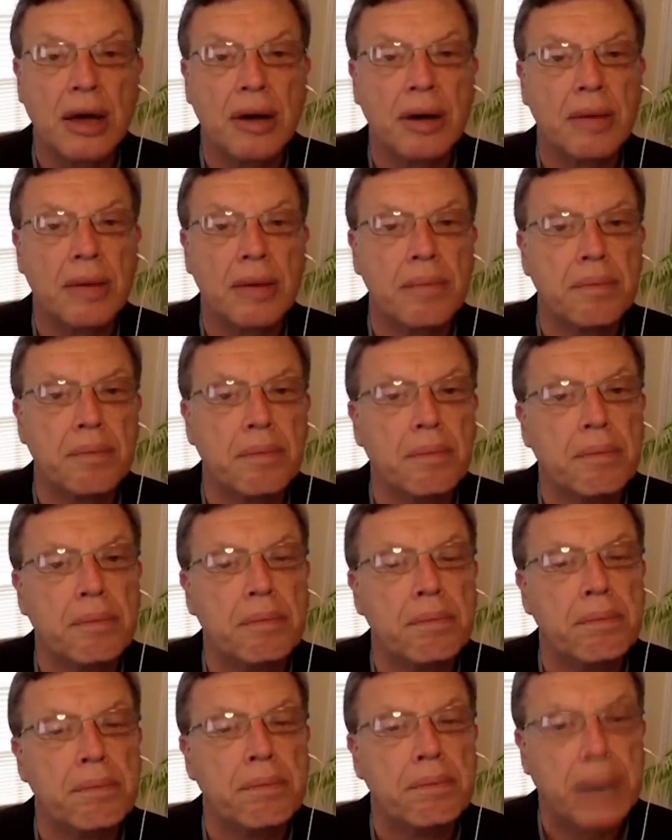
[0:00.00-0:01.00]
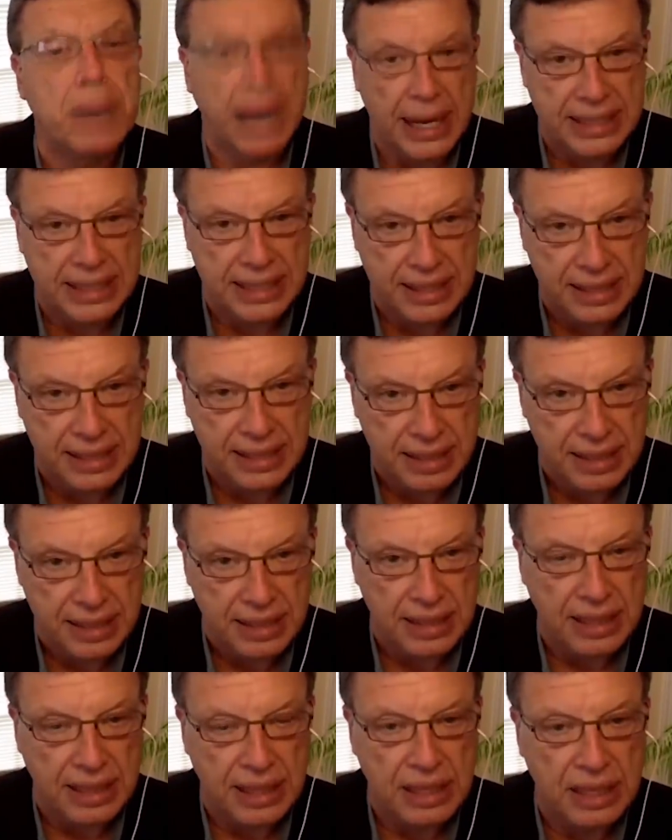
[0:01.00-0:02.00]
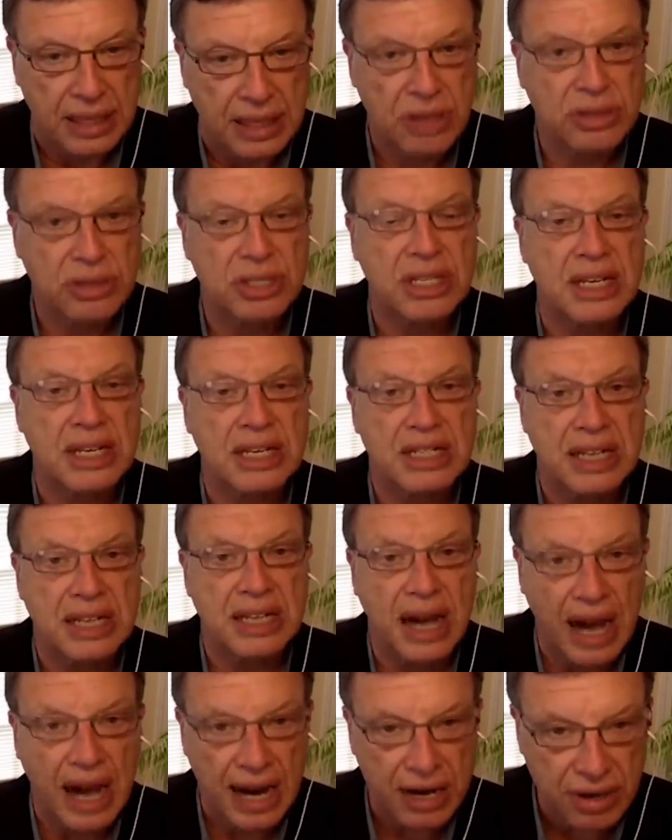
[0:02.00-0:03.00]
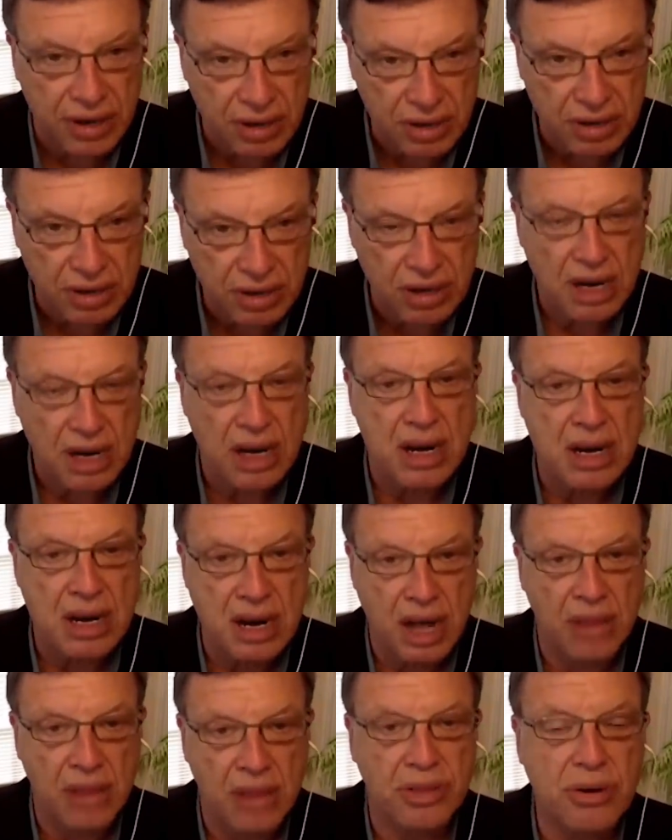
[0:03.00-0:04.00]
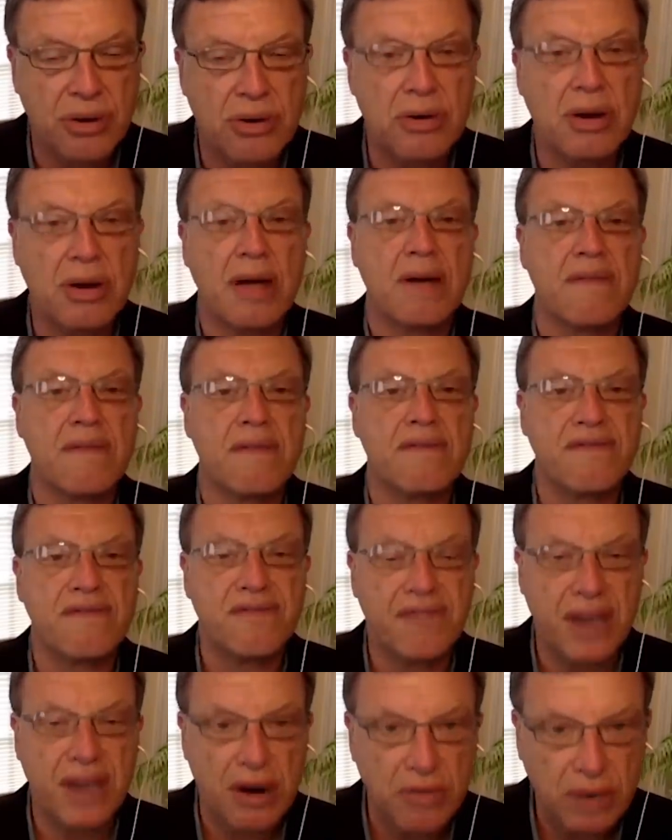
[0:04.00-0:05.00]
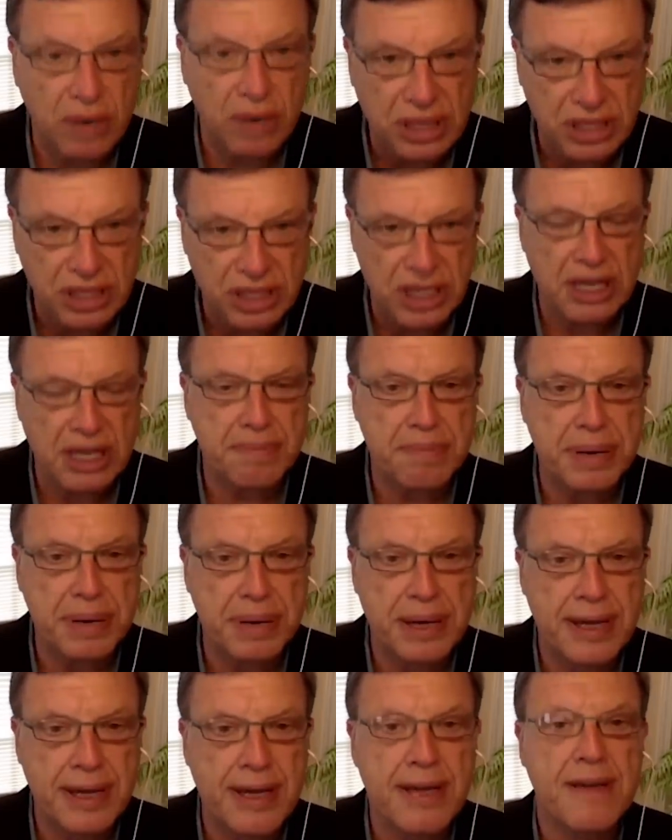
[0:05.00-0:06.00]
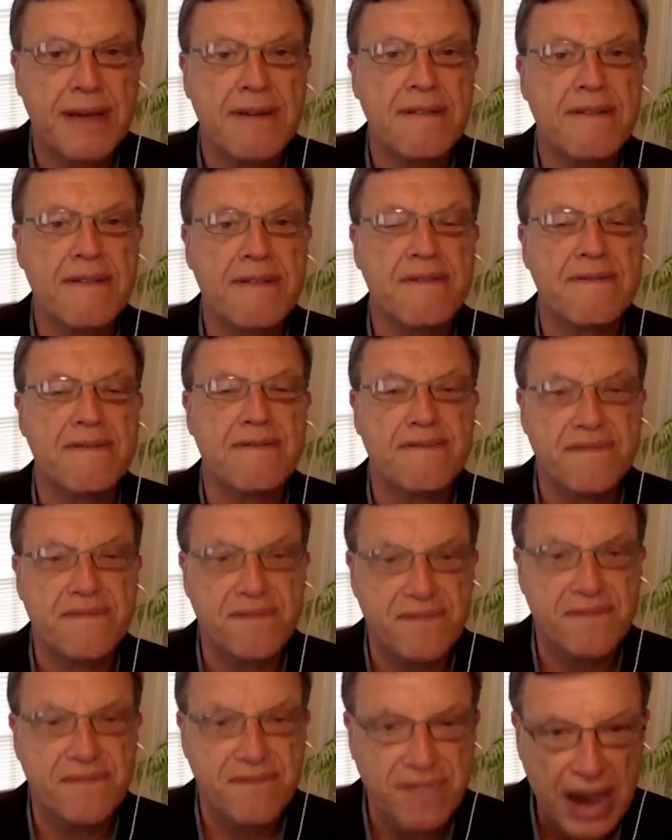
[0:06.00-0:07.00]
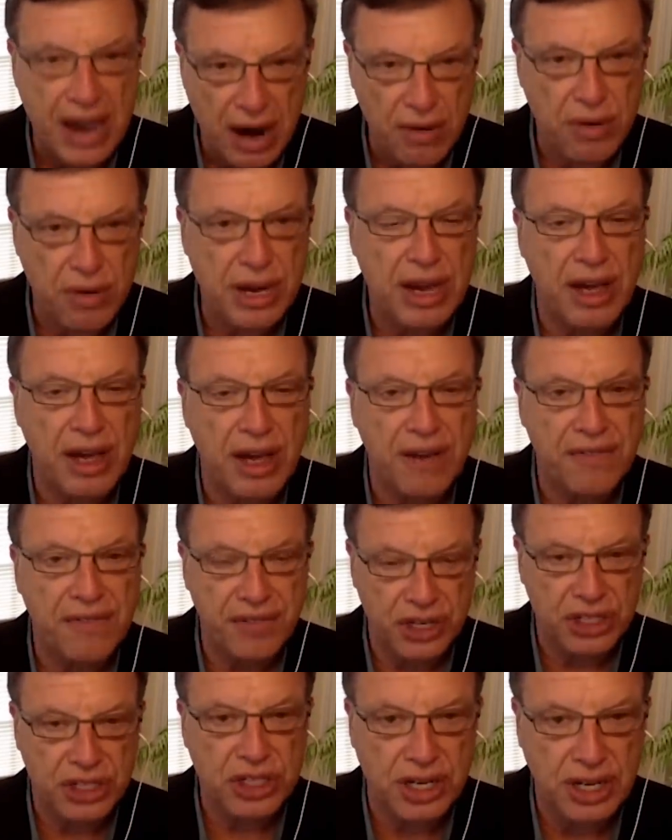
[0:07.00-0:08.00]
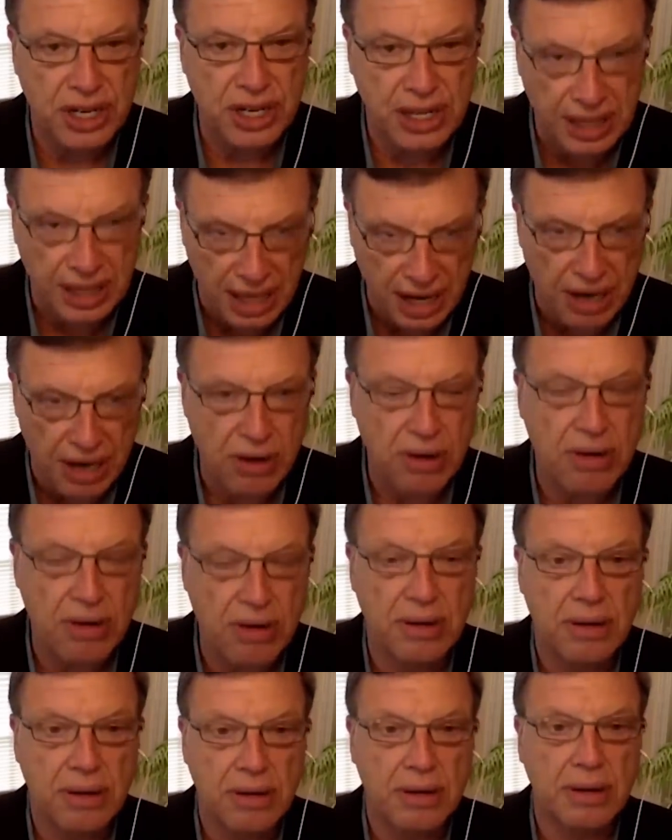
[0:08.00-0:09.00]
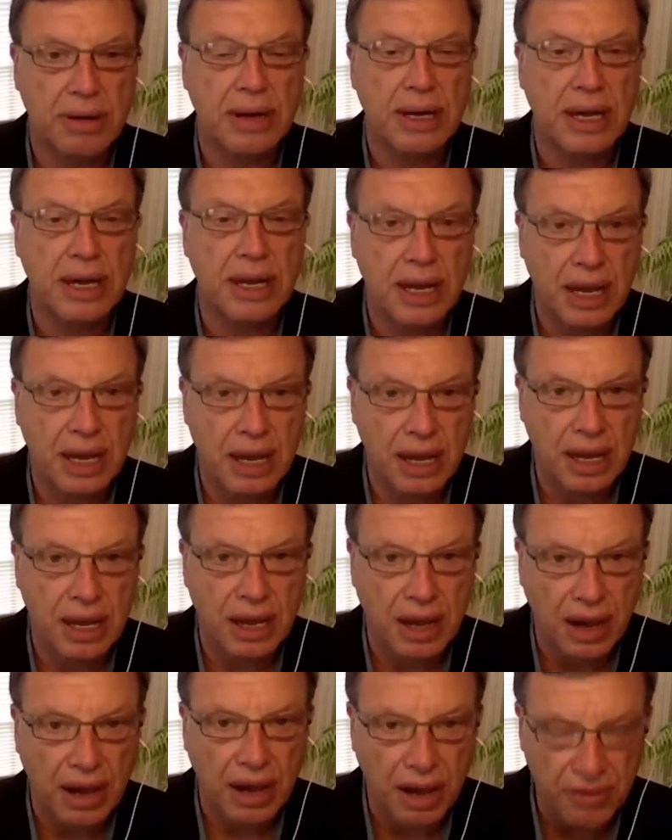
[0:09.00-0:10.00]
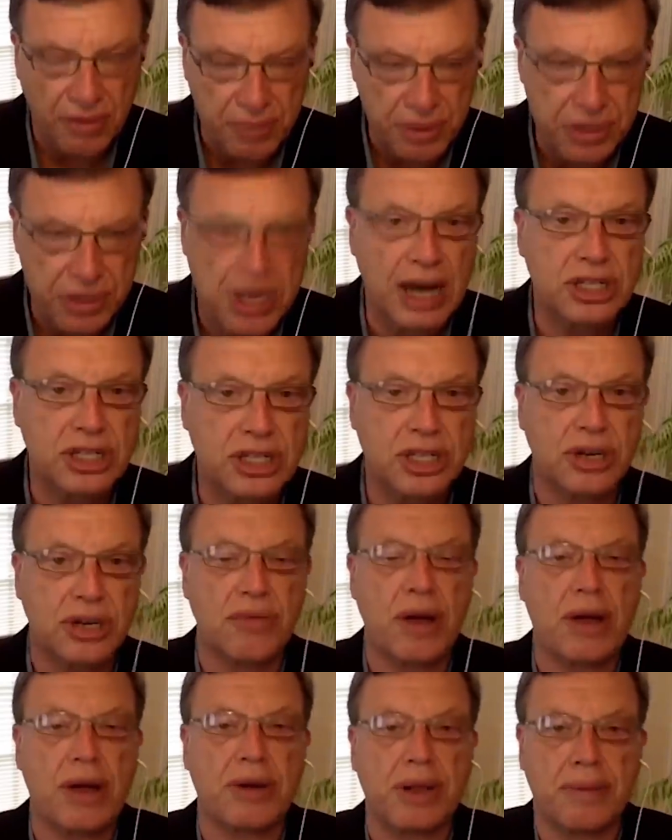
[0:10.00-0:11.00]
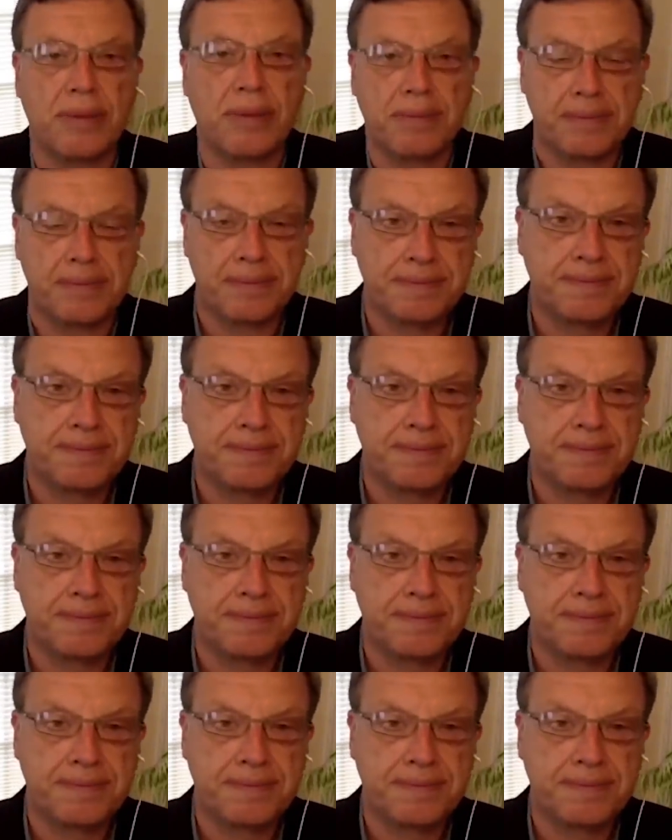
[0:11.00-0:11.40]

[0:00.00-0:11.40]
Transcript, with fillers: Right. But there's an entire another very deep, very efficient layer of protection around him.